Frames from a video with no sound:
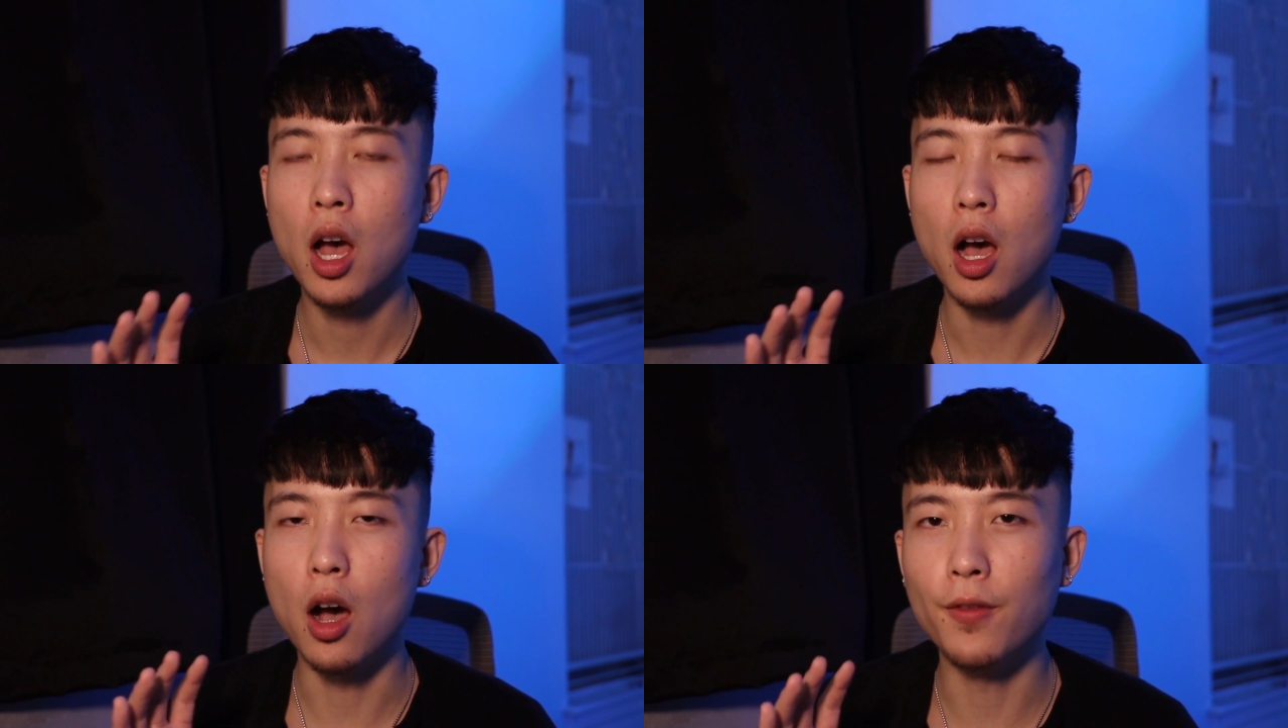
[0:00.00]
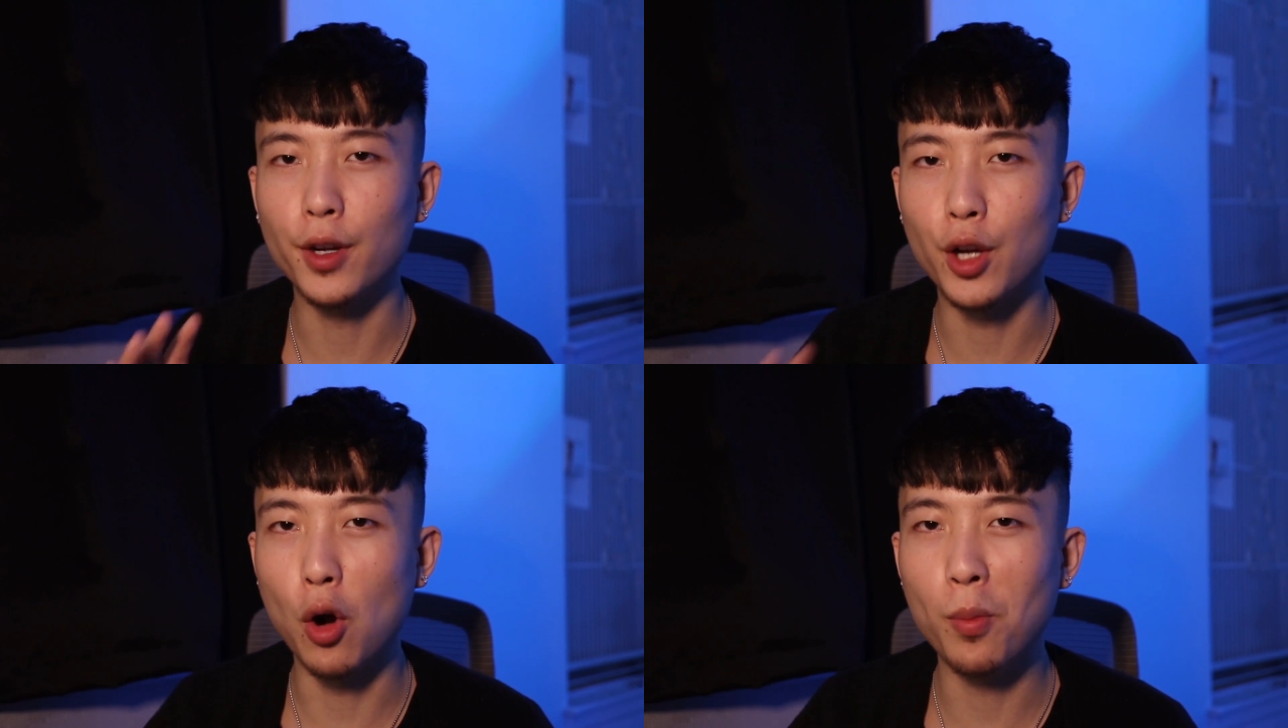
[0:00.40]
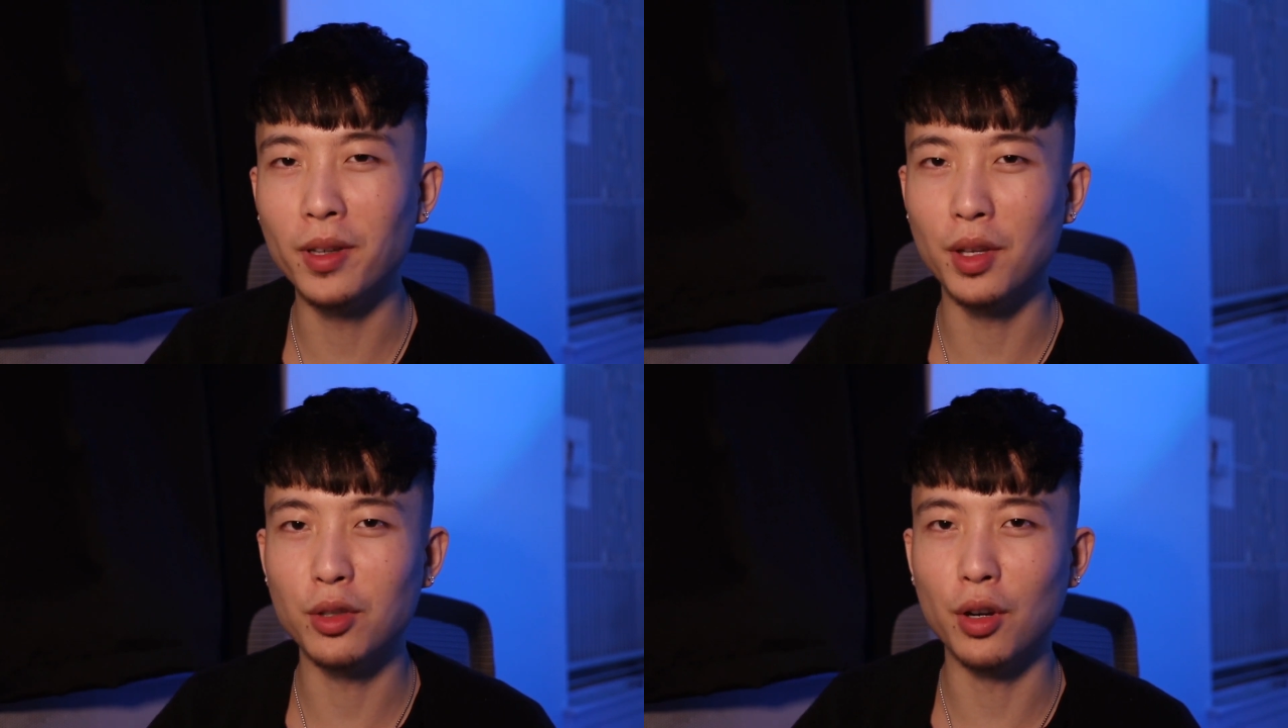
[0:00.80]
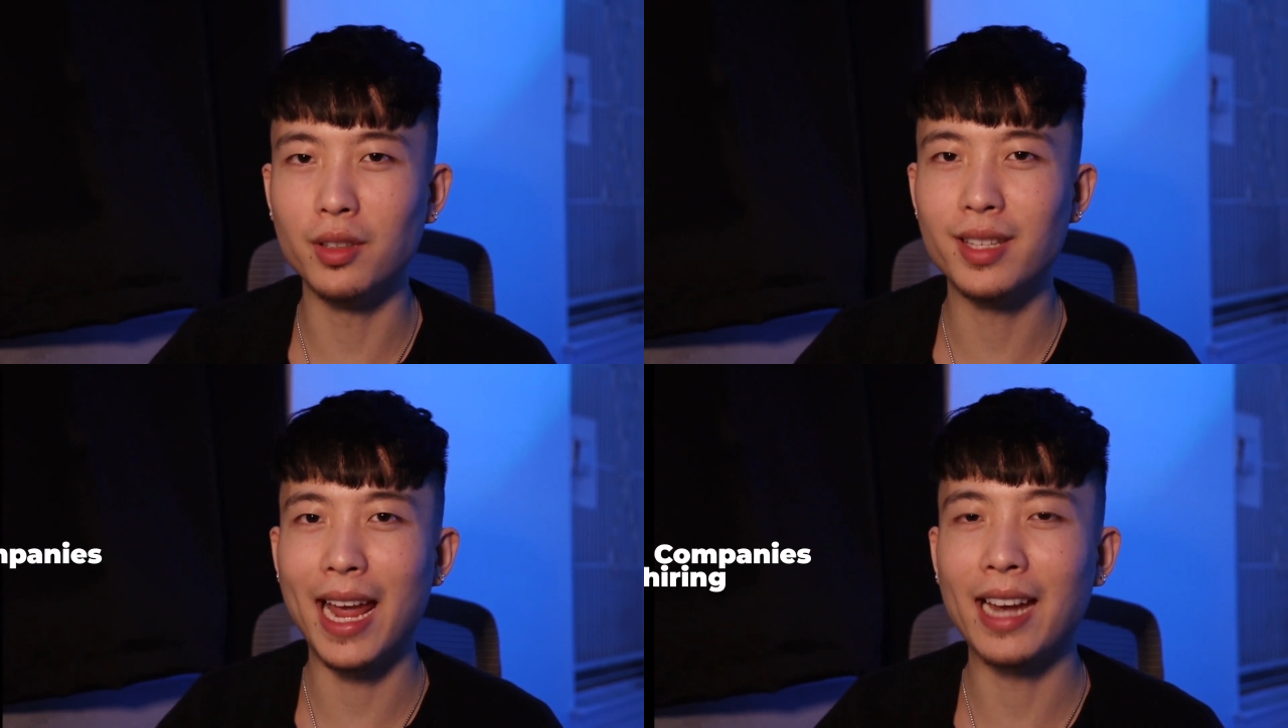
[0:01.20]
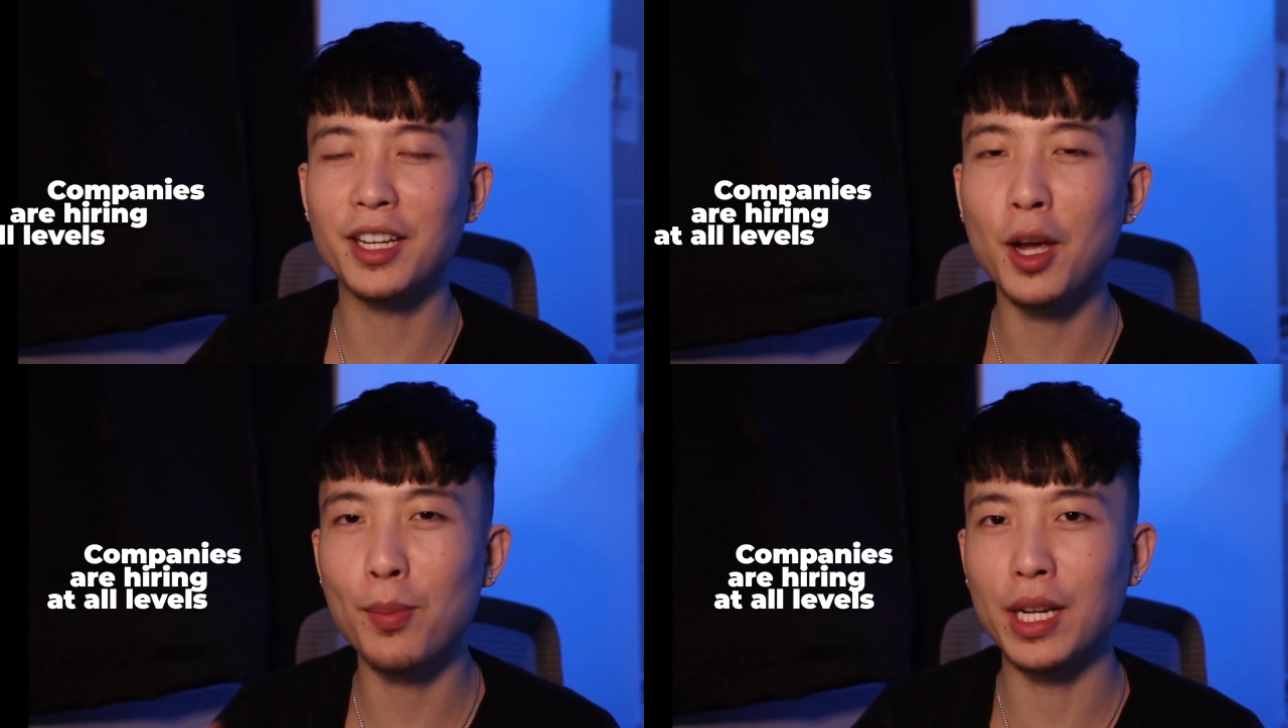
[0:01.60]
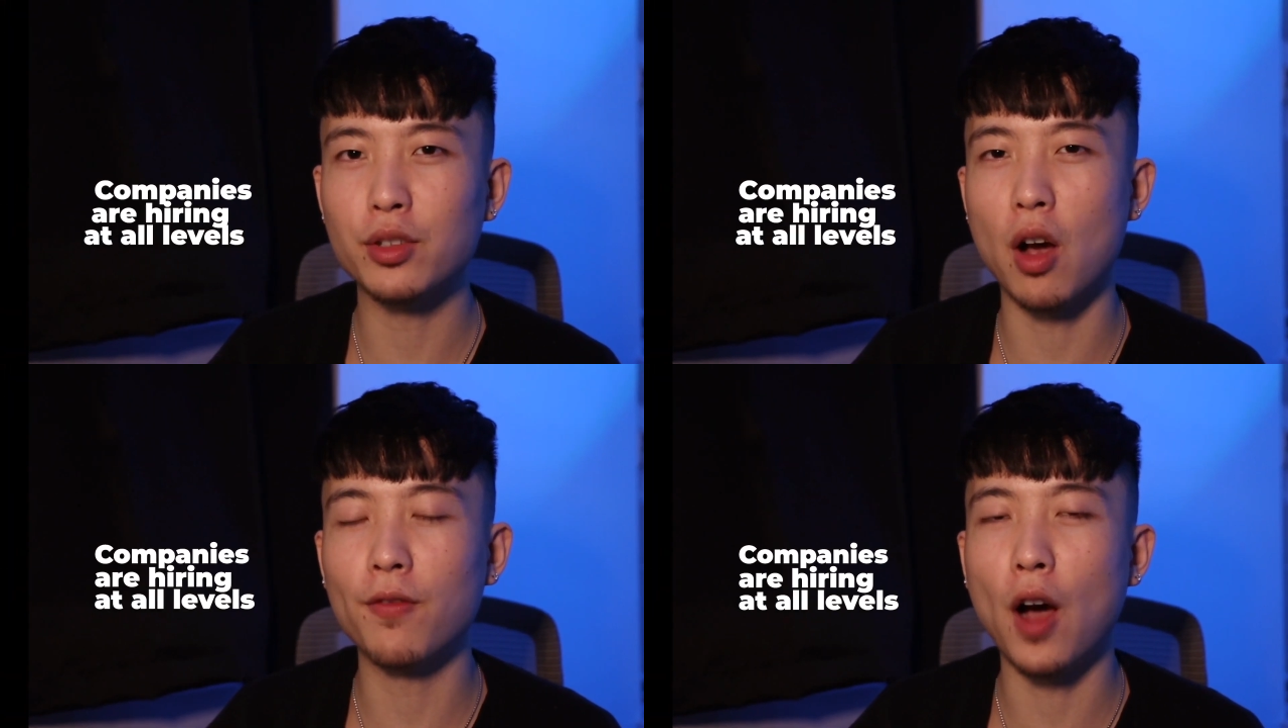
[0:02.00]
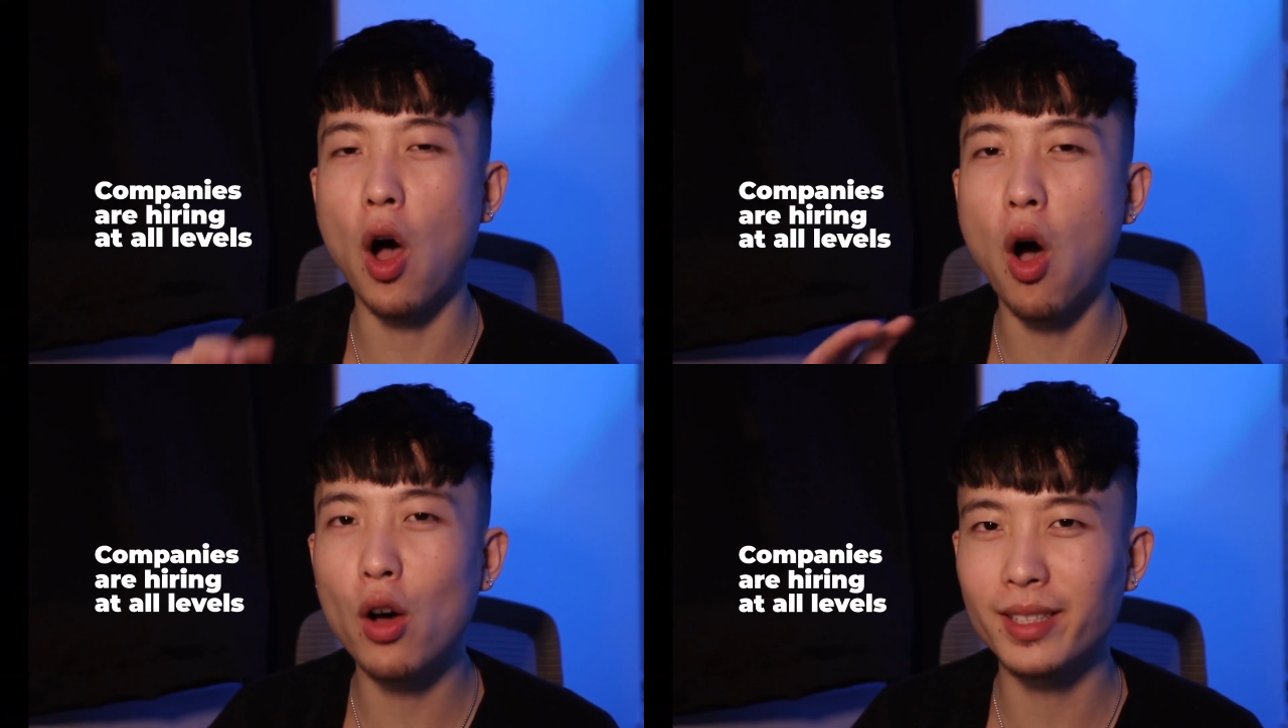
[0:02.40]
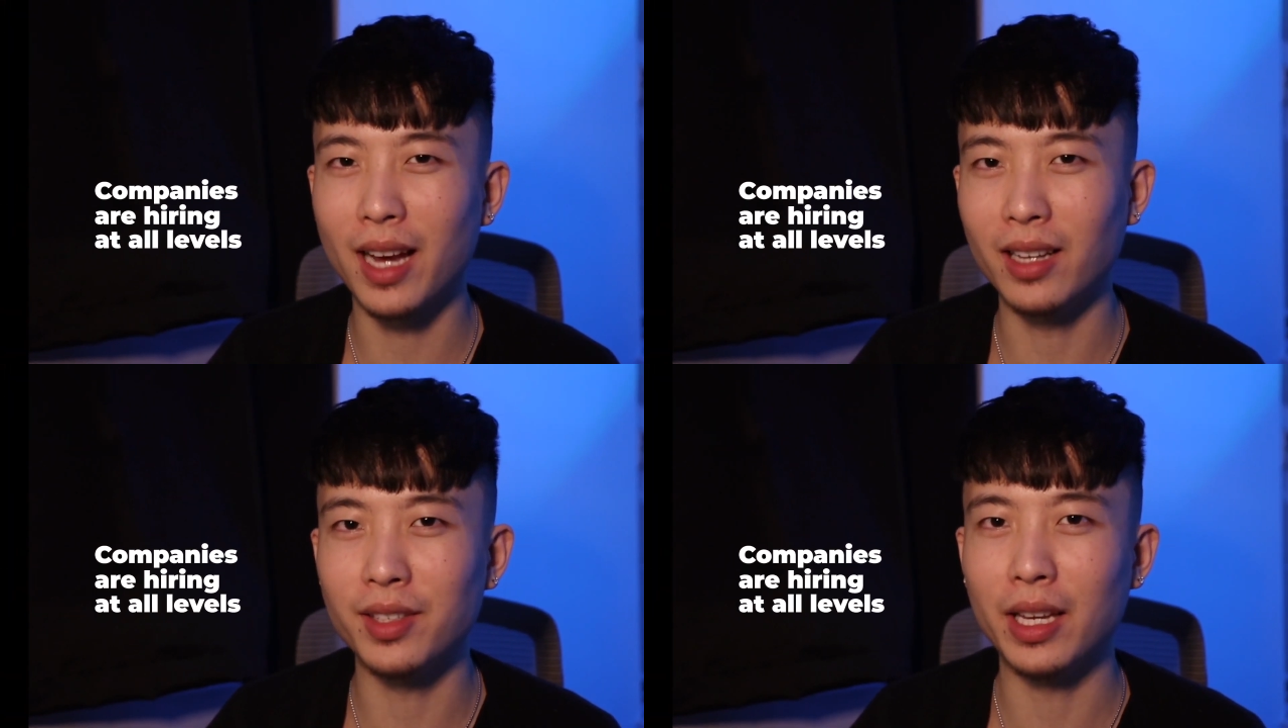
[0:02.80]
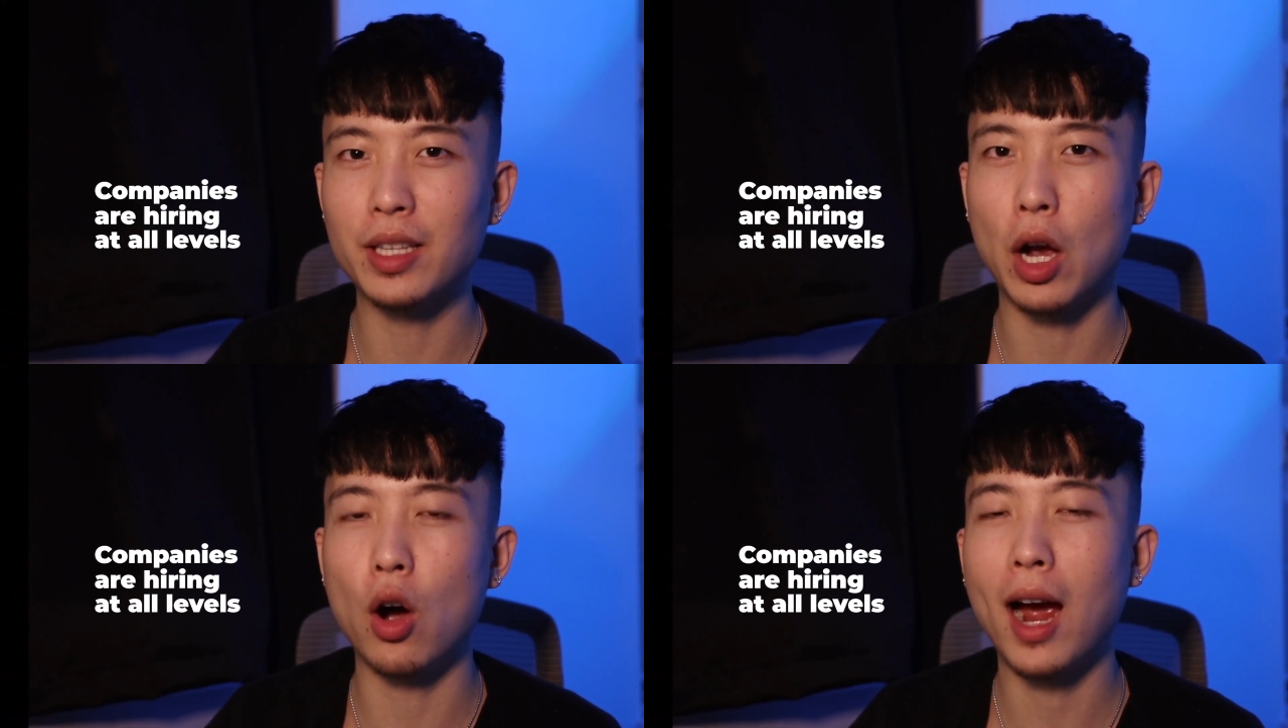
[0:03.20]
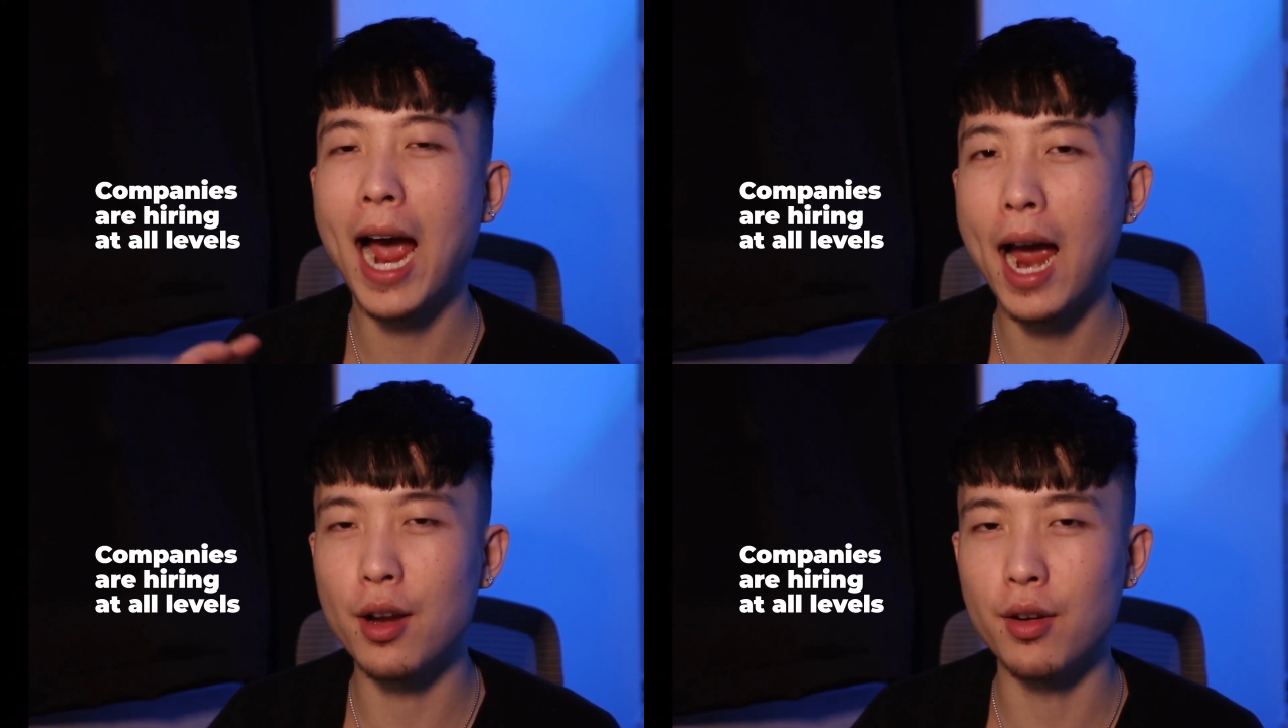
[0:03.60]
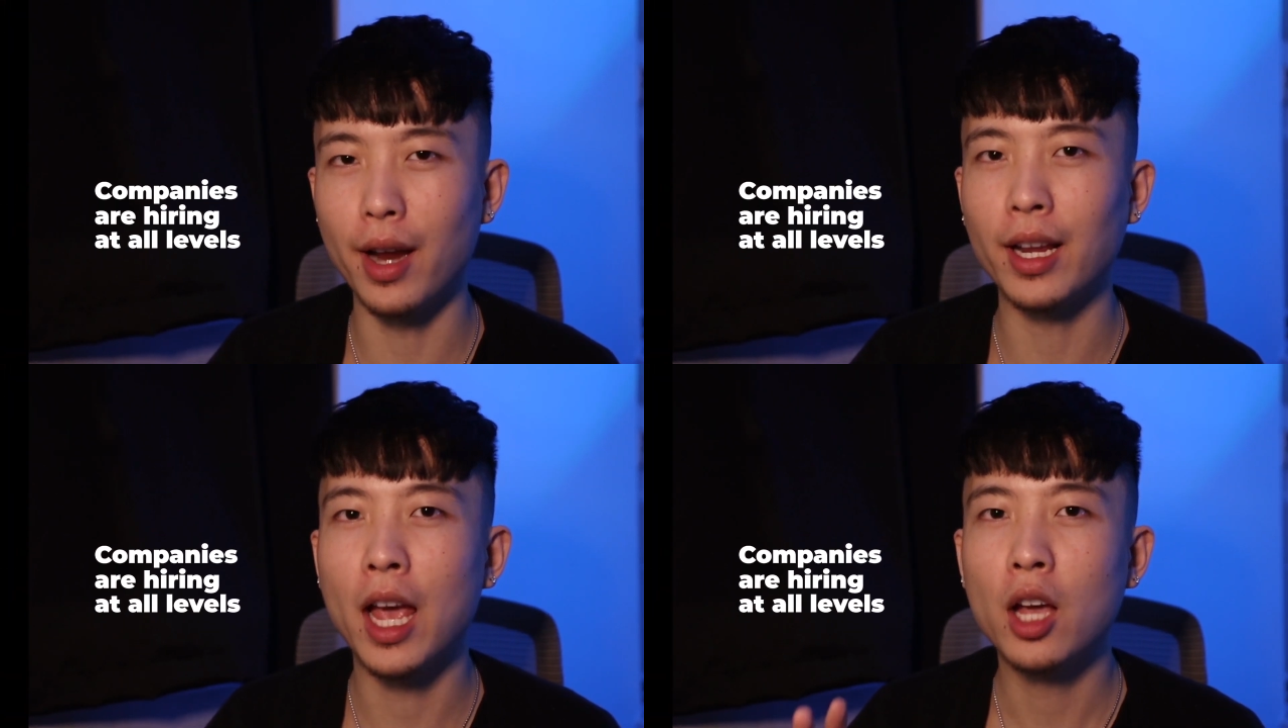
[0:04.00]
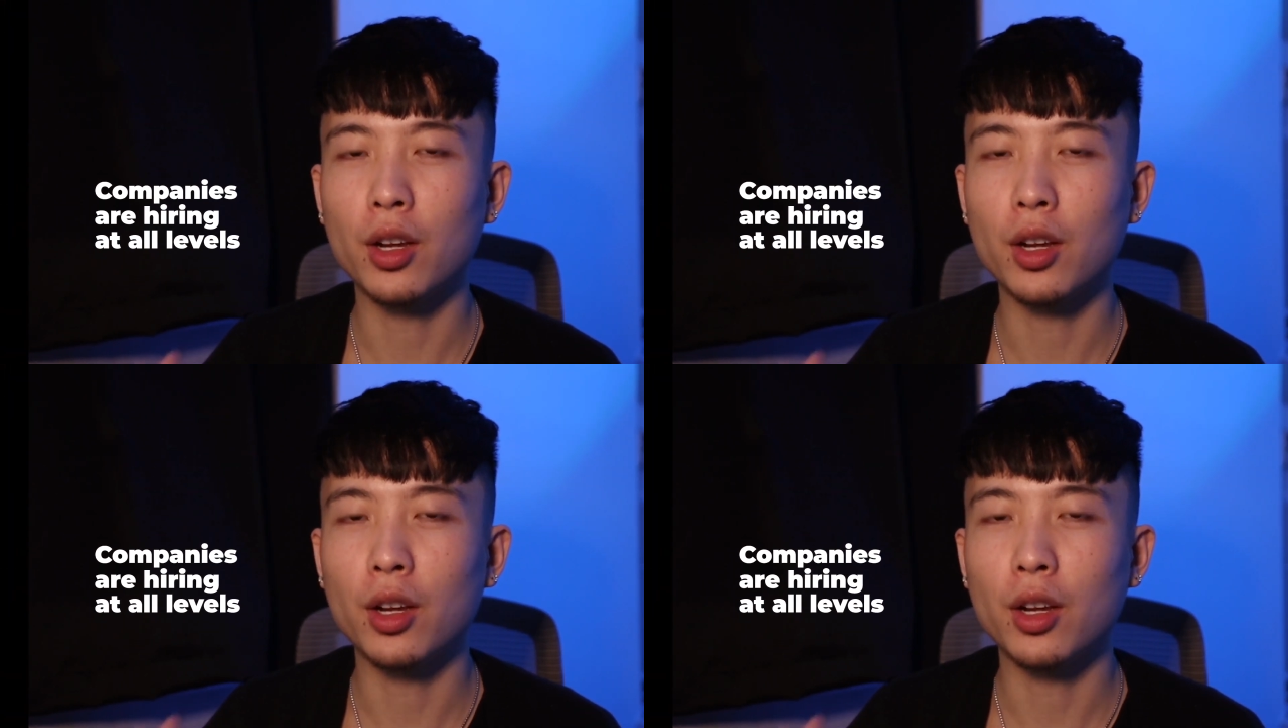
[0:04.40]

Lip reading: of Go positions, and companies of all sizes are hiring